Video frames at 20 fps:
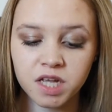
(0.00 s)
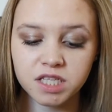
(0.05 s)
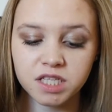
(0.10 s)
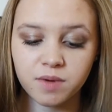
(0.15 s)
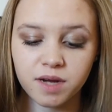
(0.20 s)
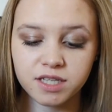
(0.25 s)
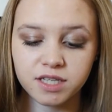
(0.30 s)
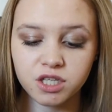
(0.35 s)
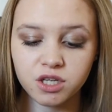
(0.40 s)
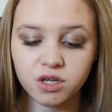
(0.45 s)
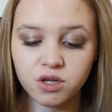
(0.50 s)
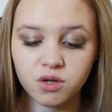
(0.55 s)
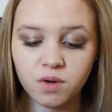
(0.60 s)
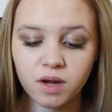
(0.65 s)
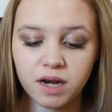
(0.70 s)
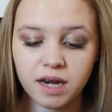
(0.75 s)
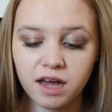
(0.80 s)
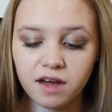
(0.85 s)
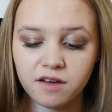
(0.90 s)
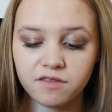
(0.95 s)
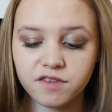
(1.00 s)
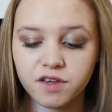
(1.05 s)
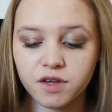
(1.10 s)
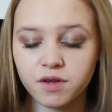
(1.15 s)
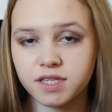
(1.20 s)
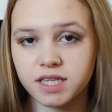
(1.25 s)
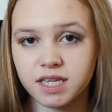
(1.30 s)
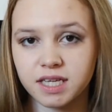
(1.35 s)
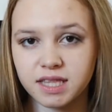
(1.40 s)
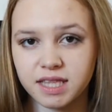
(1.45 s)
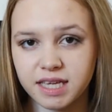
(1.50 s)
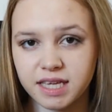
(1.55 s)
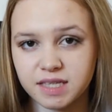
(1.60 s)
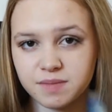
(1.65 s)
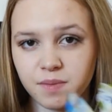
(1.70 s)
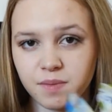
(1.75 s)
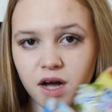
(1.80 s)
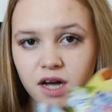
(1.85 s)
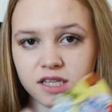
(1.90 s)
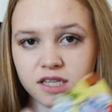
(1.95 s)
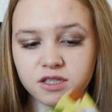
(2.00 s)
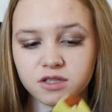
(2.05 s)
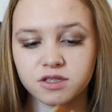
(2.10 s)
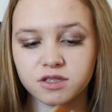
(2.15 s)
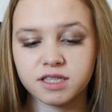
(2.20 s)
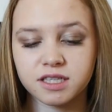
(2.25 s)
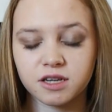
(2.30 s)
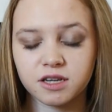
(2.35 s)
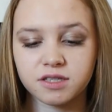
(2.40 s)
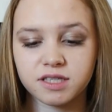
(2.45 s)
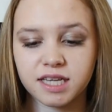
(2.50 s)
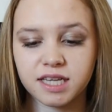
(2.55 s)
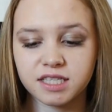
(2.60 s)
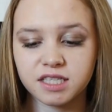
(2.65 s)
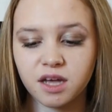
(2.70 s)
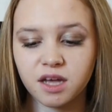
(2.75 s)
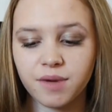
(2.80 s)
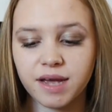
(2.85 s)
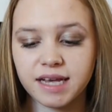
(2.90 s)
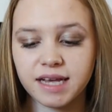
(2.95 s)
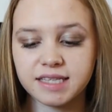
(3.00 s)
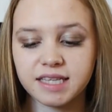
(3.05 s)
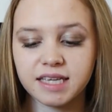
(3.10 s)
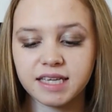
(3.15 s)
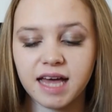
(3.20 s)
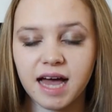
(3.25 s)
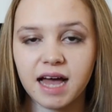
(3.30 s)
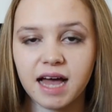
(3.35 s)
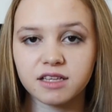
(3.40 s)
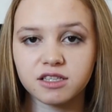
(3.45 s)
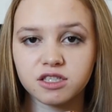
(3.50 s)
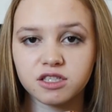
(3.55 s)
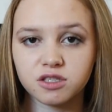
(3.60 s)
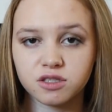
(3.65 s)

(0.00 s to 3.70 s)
So I do love using these masks because they're so easy, they're